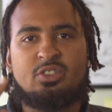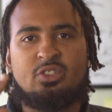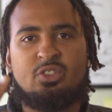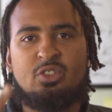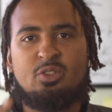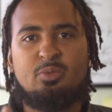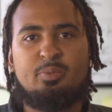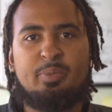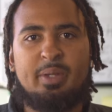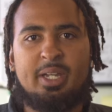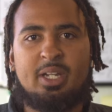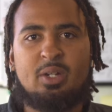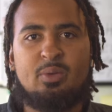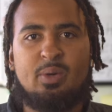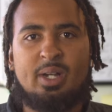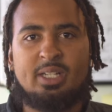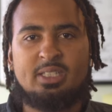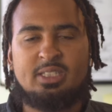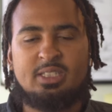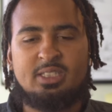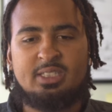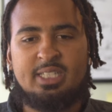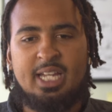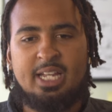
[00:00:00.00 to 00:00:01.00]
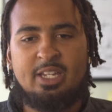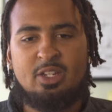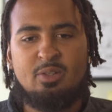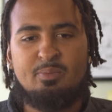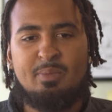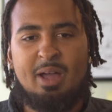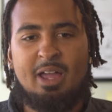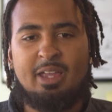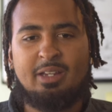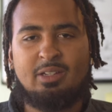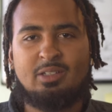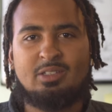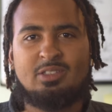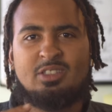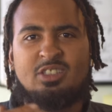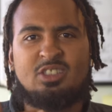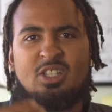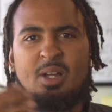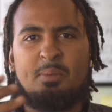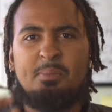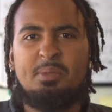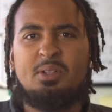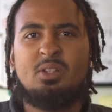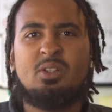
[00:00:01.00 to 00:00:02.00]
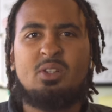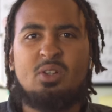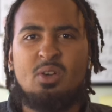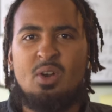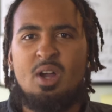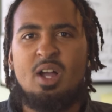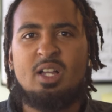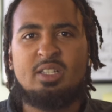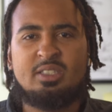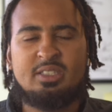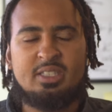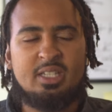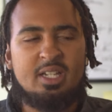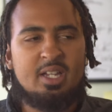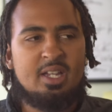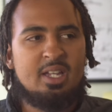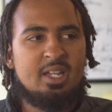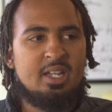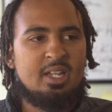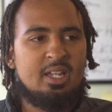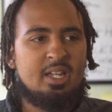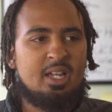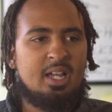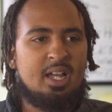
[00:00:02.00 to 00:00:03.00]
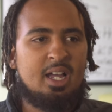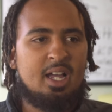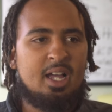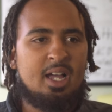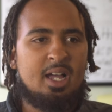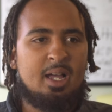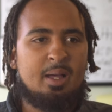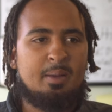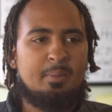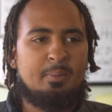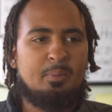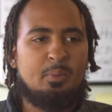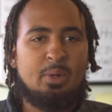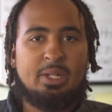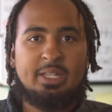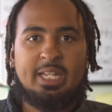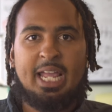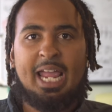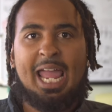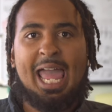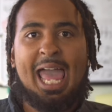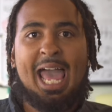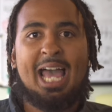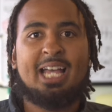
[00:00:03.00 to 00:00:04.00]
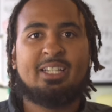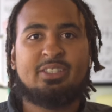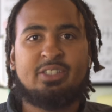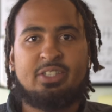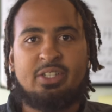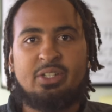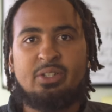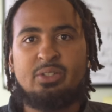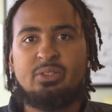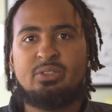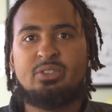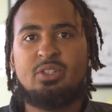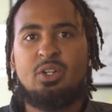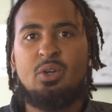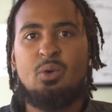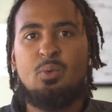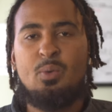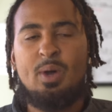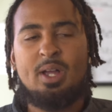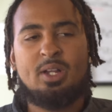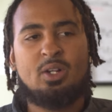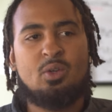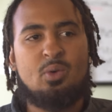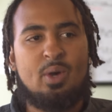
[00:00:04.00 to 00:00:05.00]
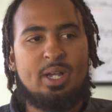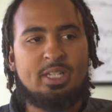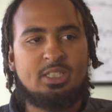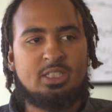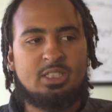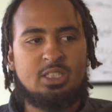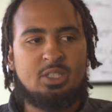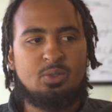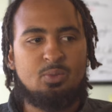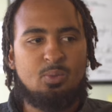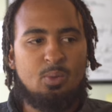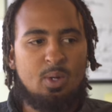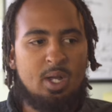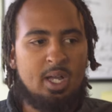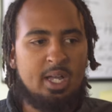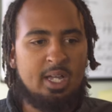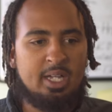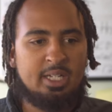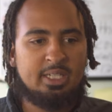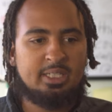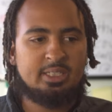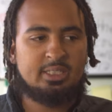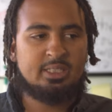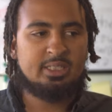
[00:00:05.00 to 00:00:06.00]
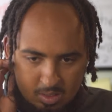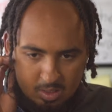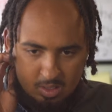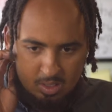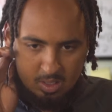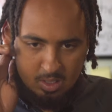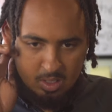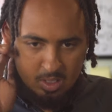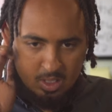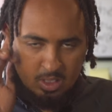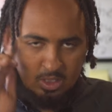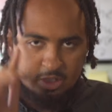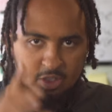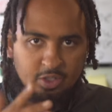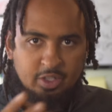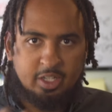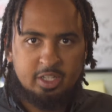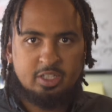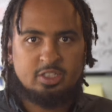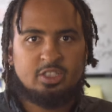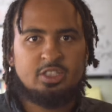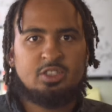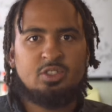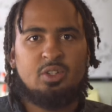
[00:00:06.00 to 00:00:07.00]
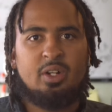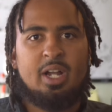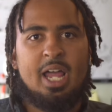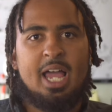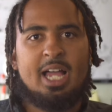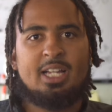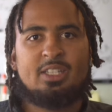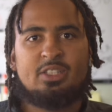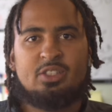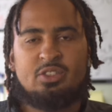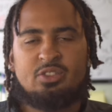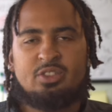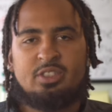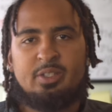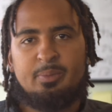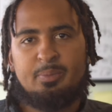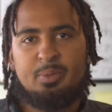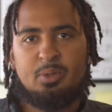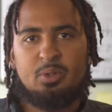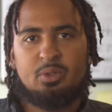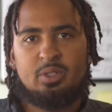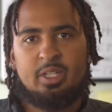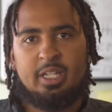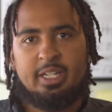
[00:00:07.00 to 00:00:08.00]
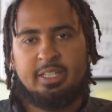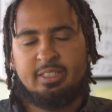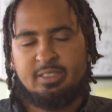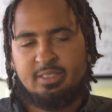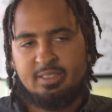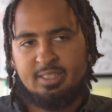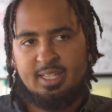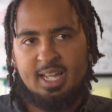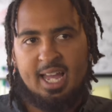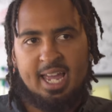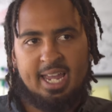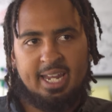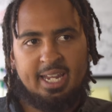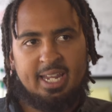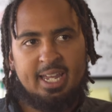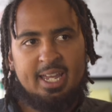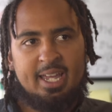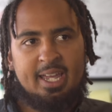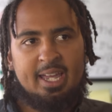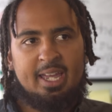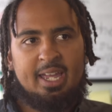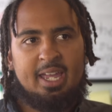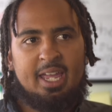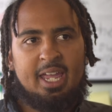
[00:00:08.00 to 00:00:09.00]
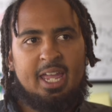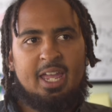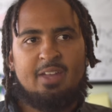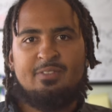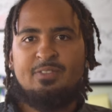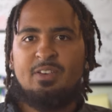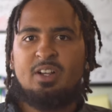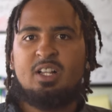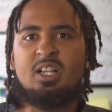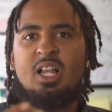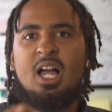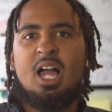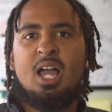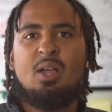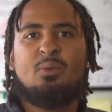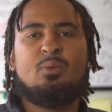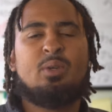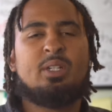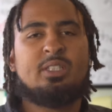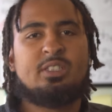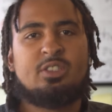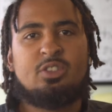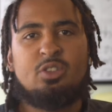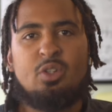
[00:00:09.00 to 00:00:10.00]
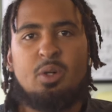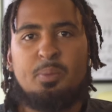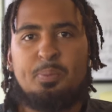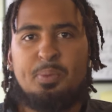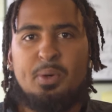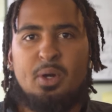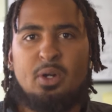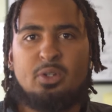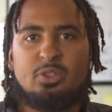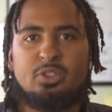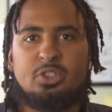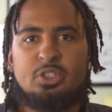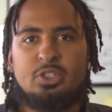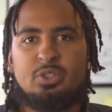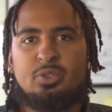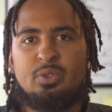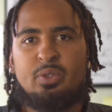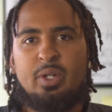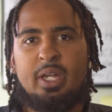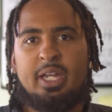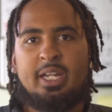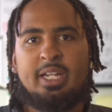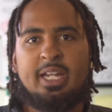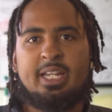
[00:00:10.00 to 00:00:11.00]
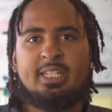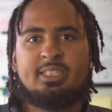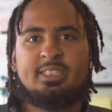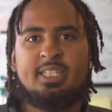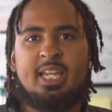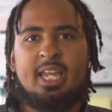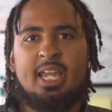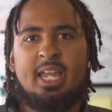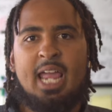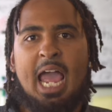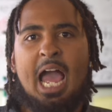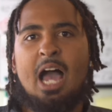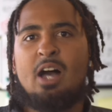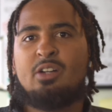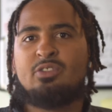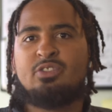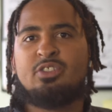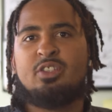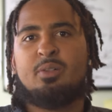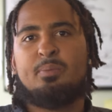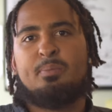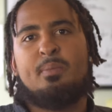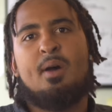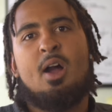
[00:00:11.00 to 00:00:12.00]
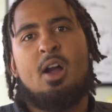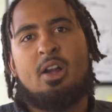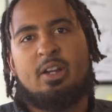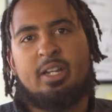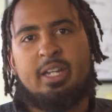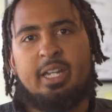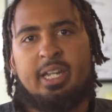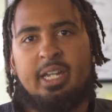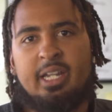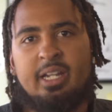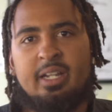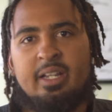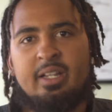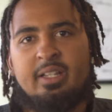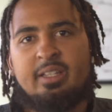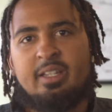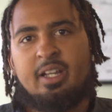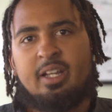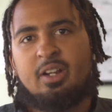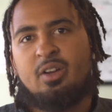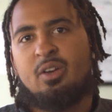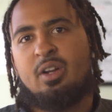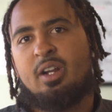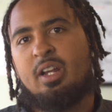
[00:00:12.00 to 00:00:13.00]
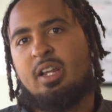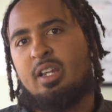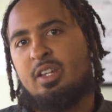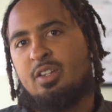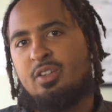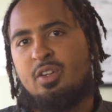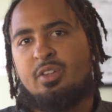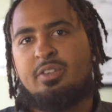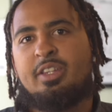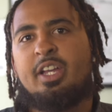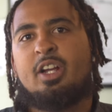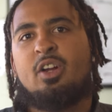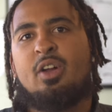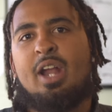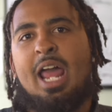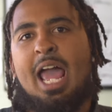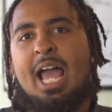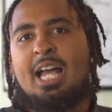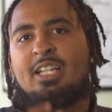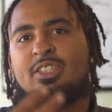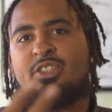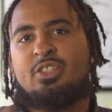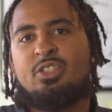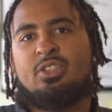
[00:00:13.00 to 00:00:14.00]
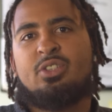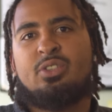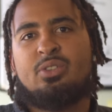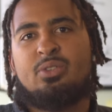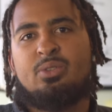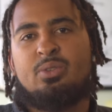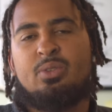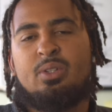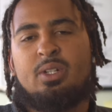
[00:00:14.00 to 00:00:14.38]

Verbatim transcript: two big questions that you might stumble across um, when they ask you. So one question was, so they're just going to ask you simple things like, if a client was to approach you and they say, "How's the market?" They're gonna, you know, they're gonna ask you,